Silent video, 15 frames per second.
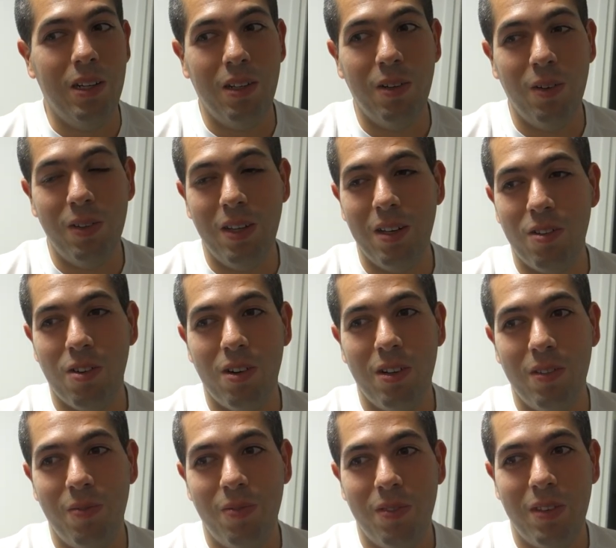I told Andrea, I
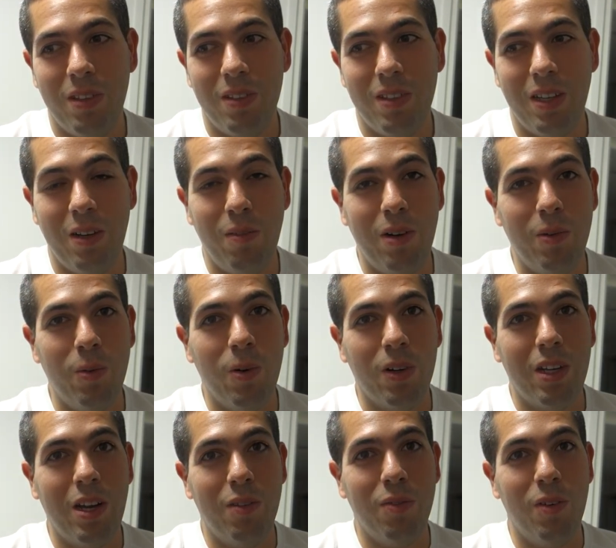said I want to
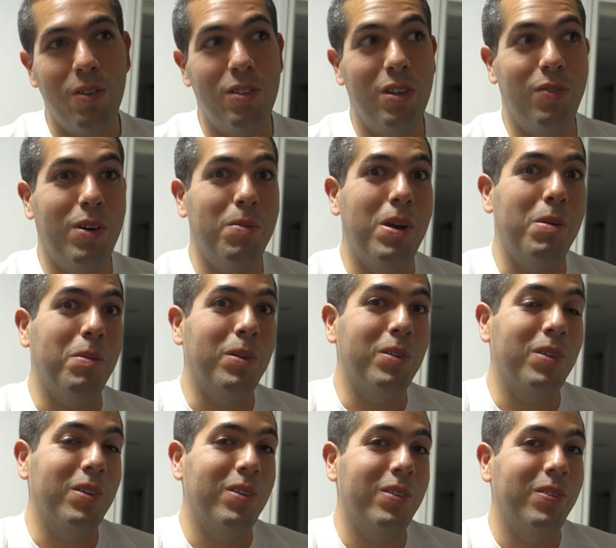work out first if I'm able
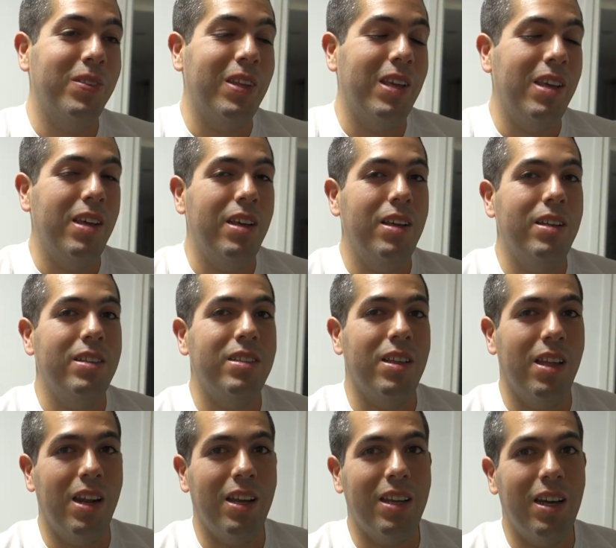to. So
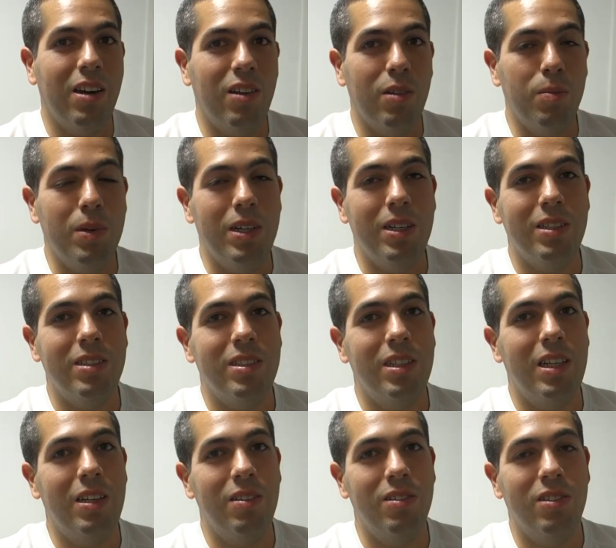then I got on the bus and
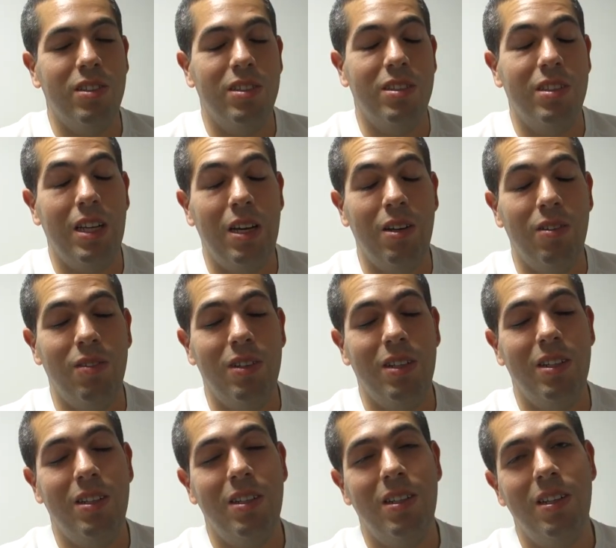I was just out of it.
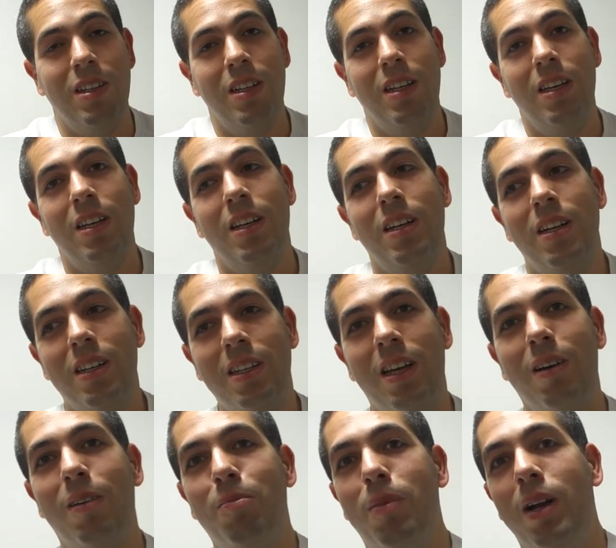I
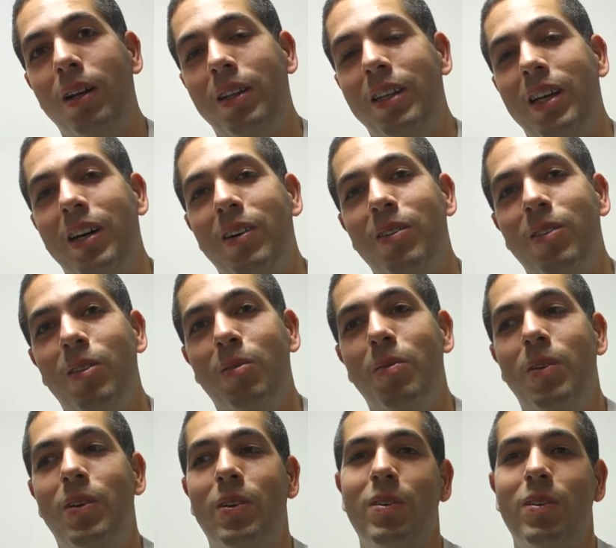got barely got home.